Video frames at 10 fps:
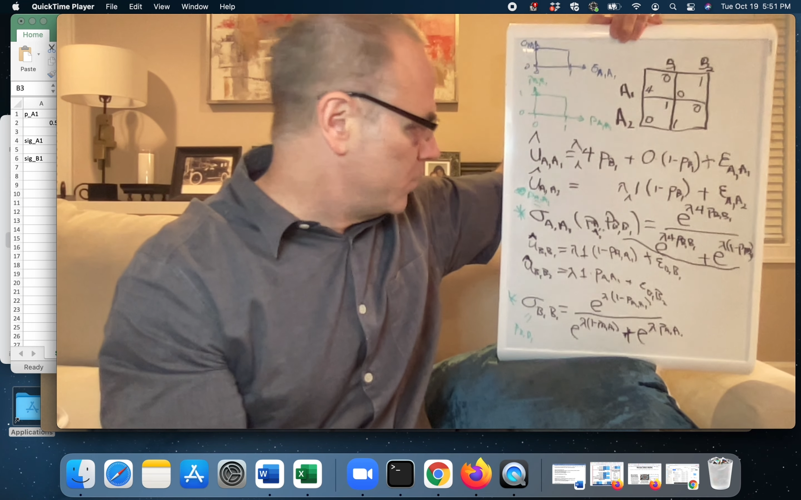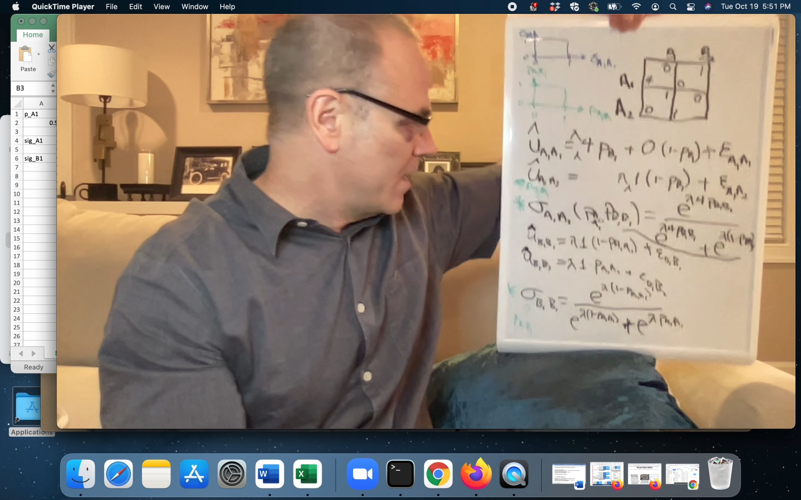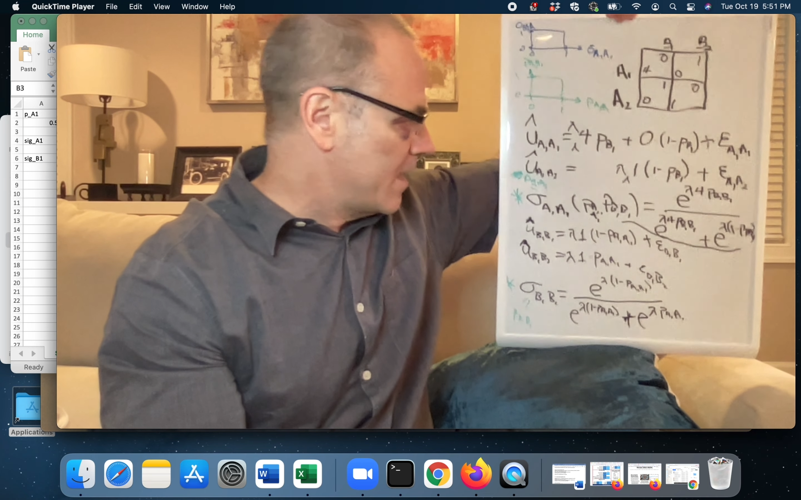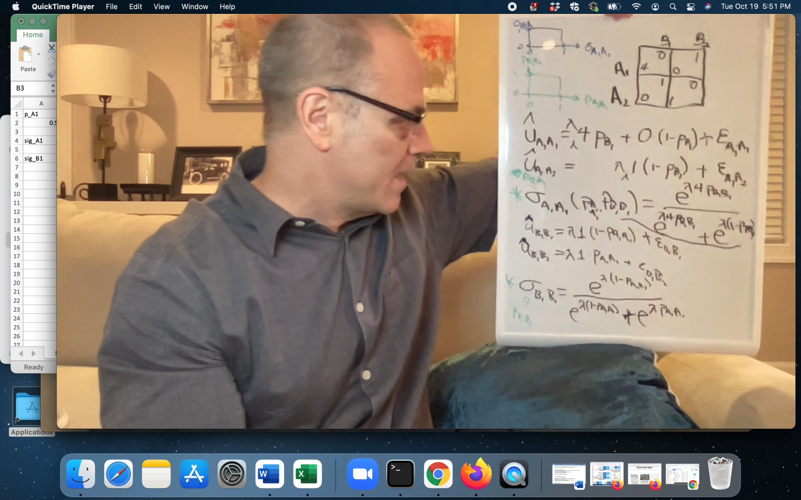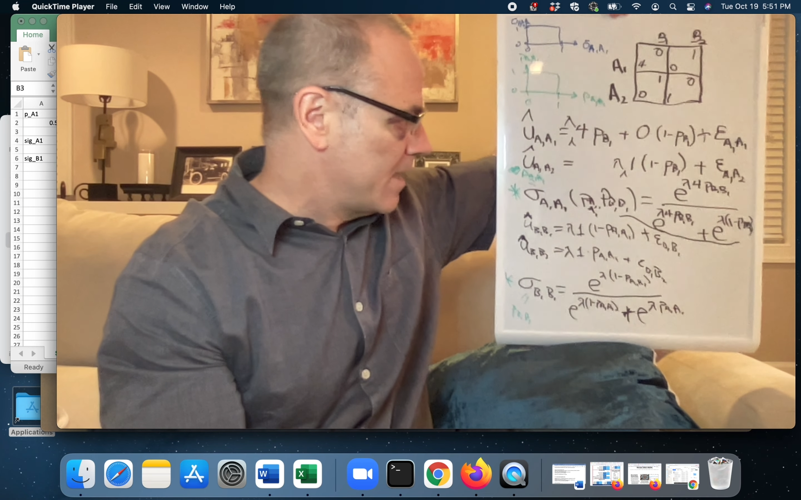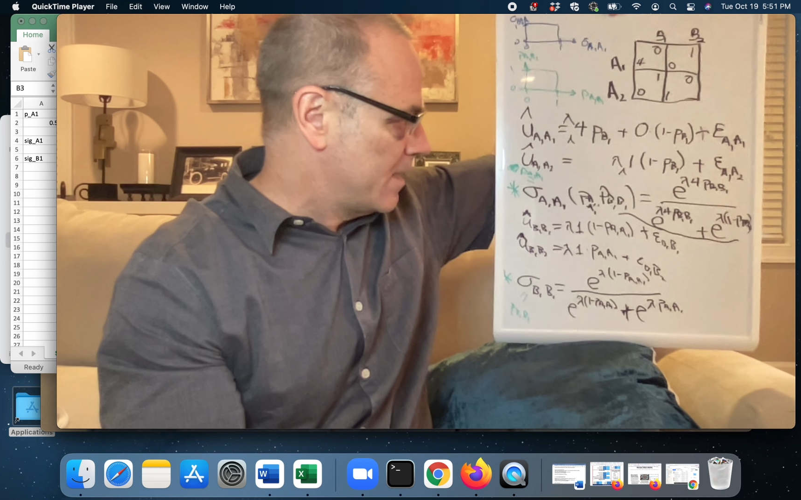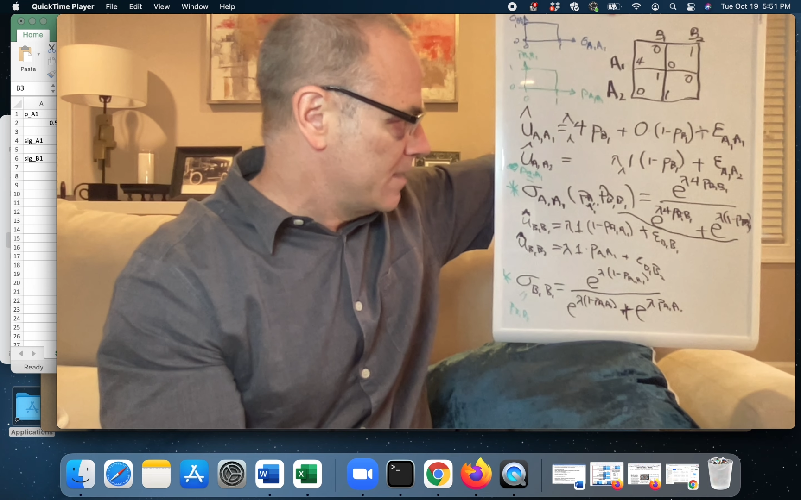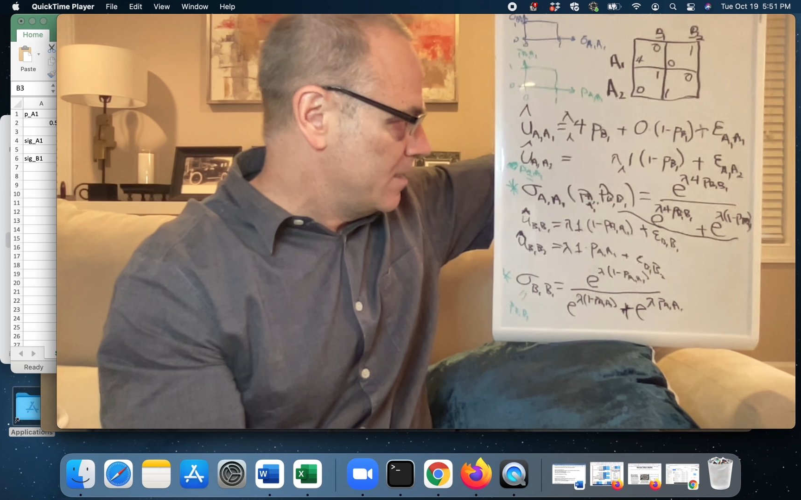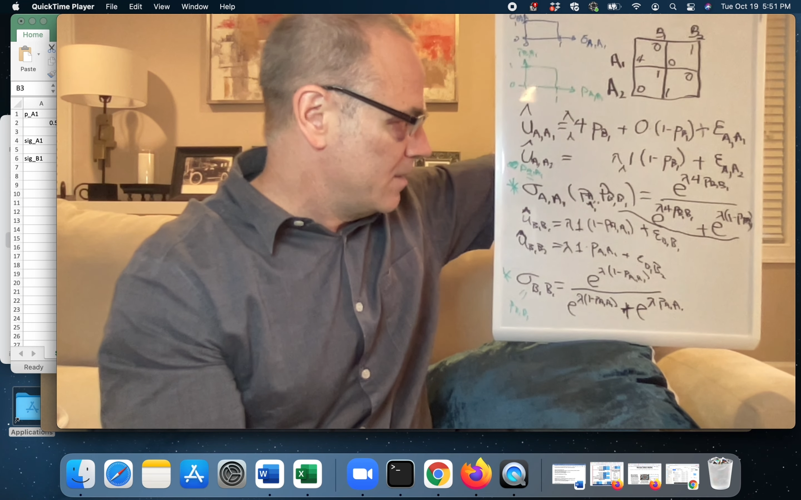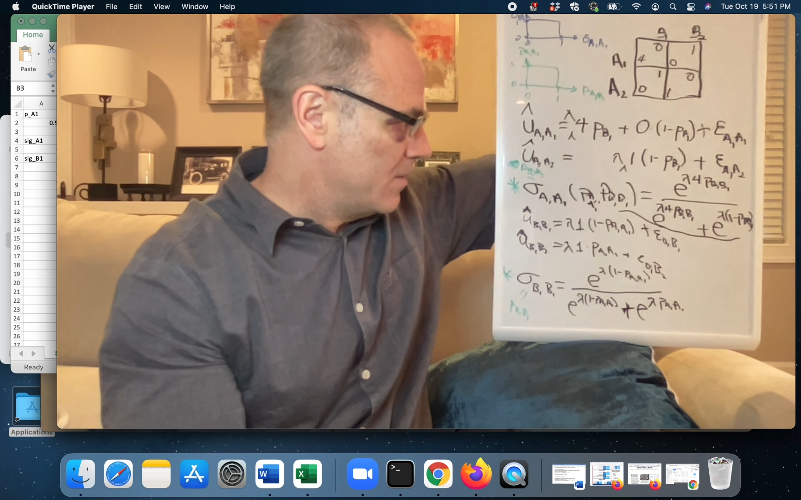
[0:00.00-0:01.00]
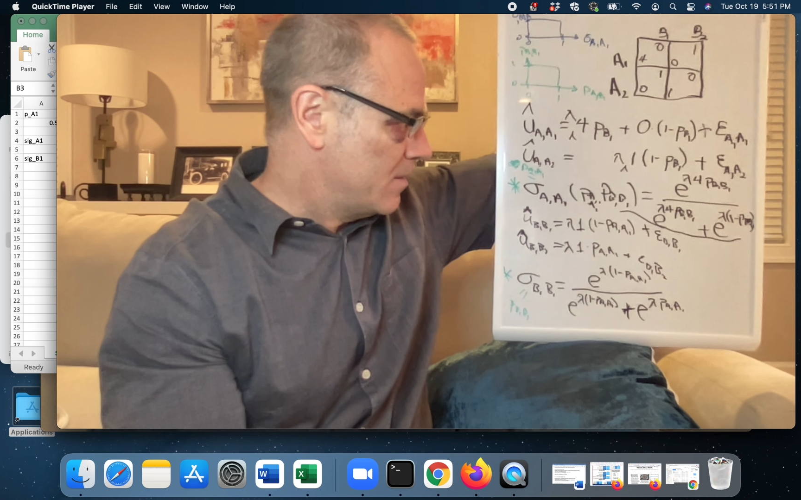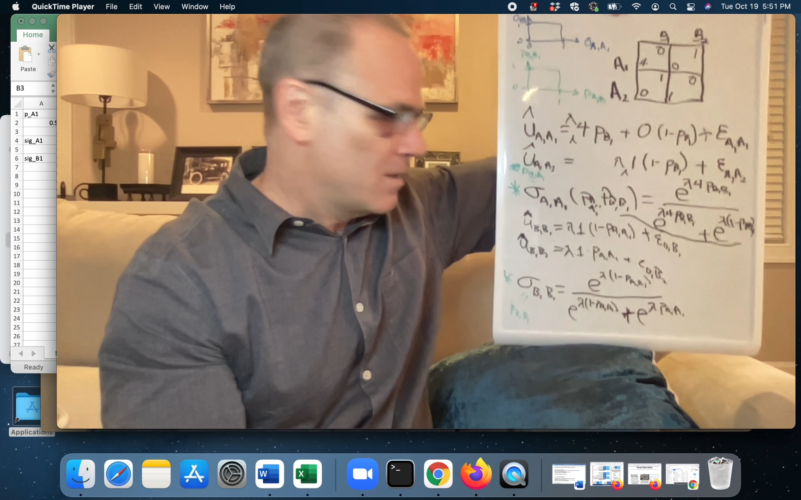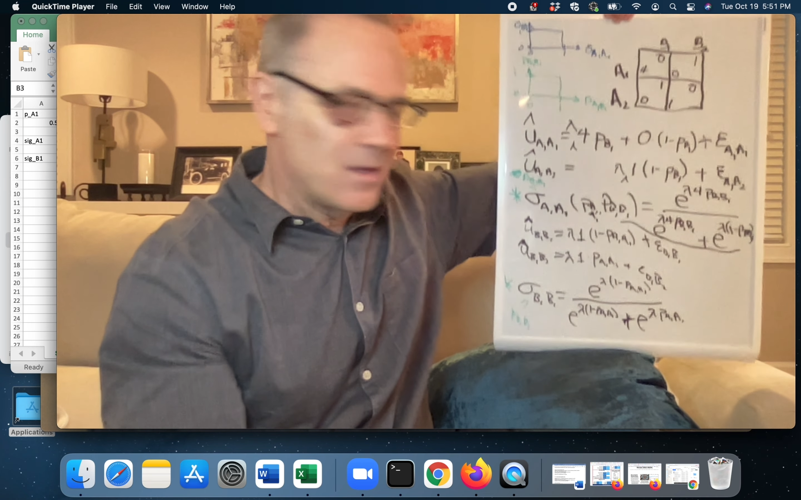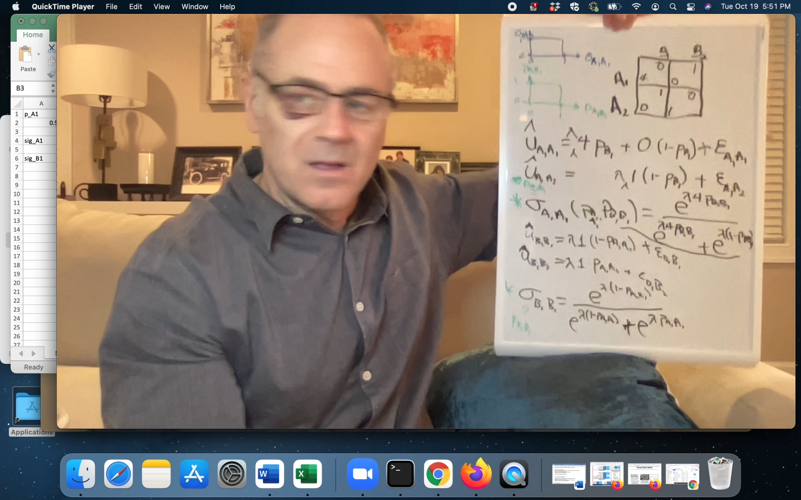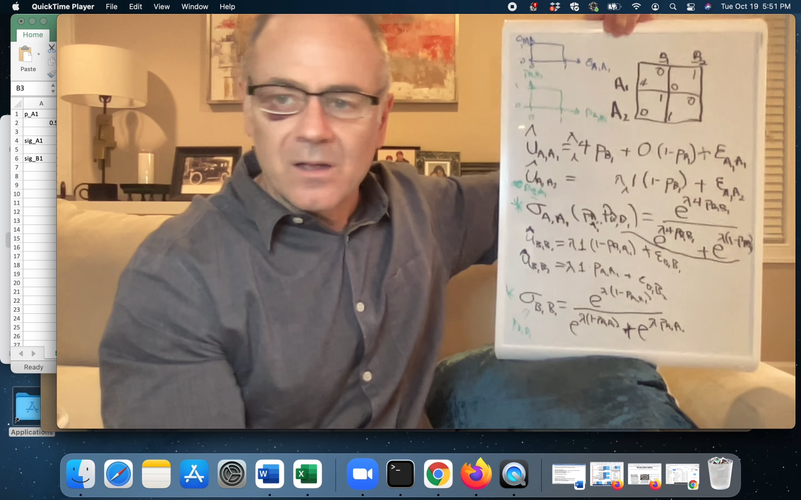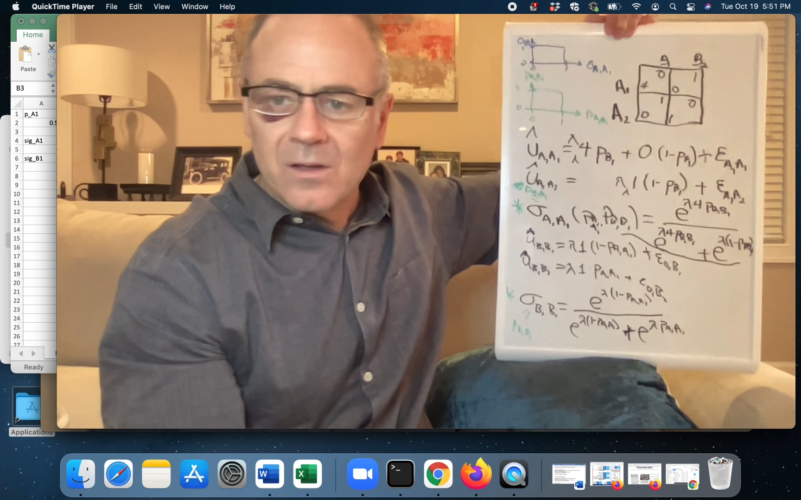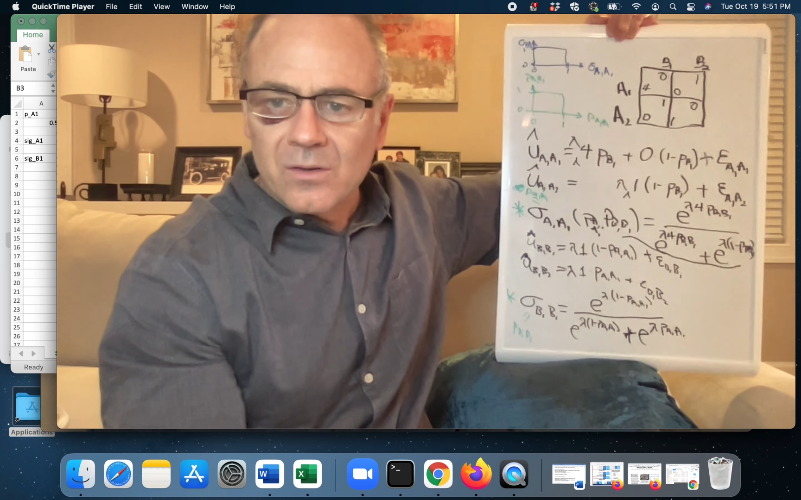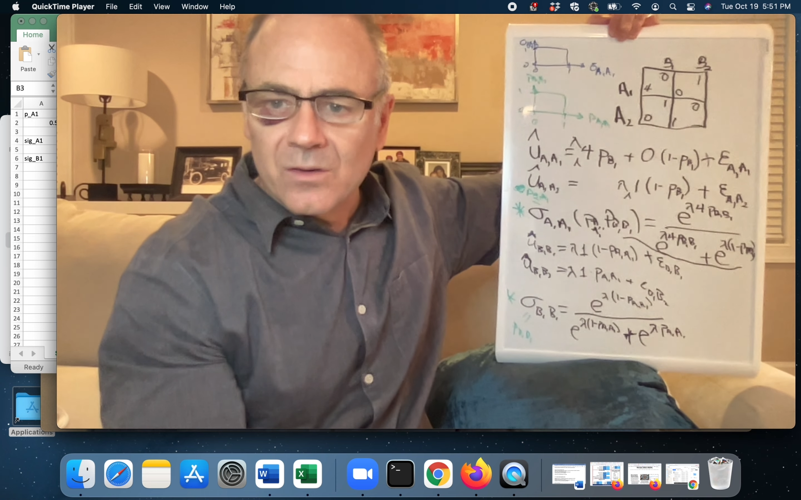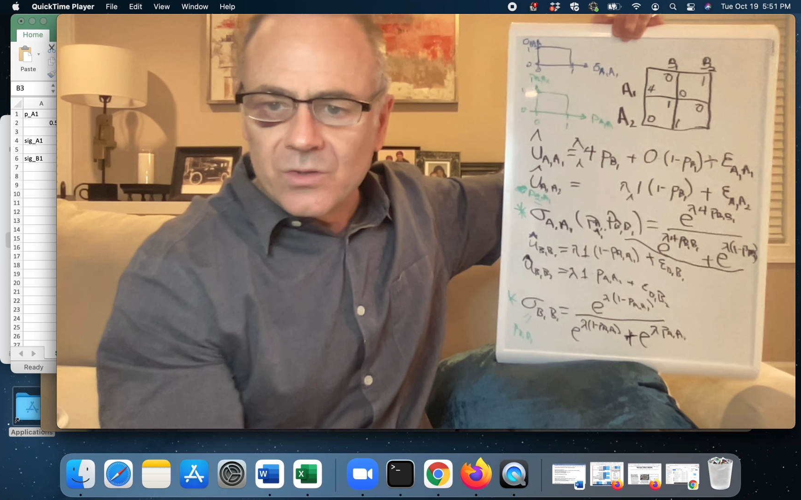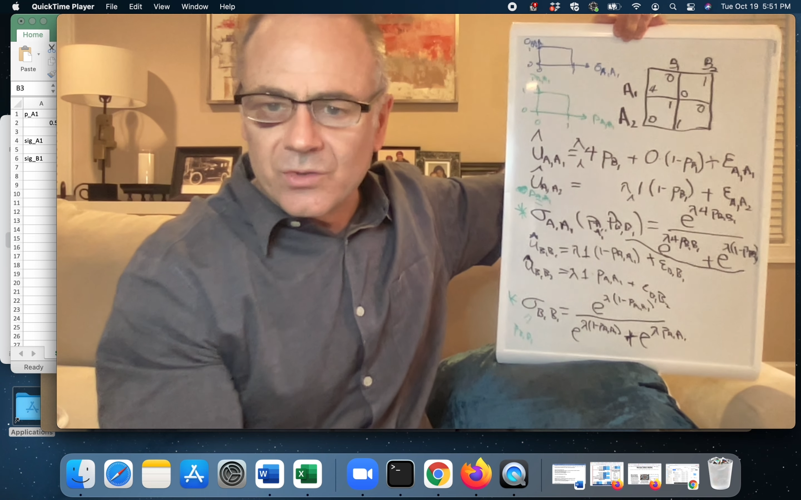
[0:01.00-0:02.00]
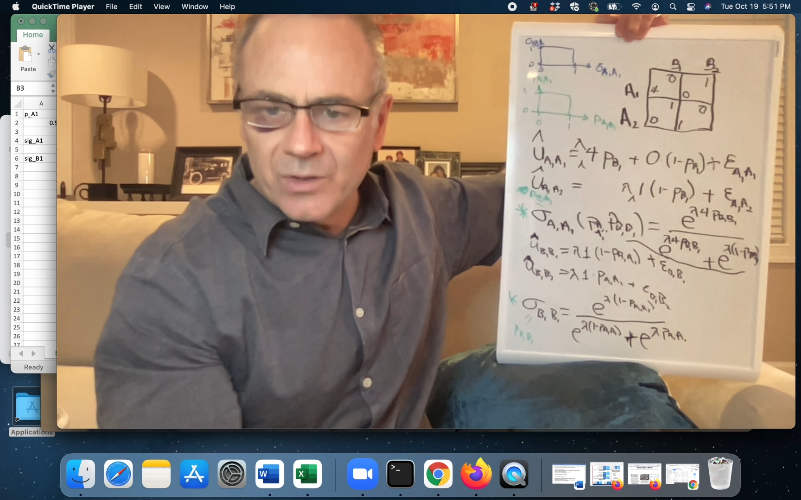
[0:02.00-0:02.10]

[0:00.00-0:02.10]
we had two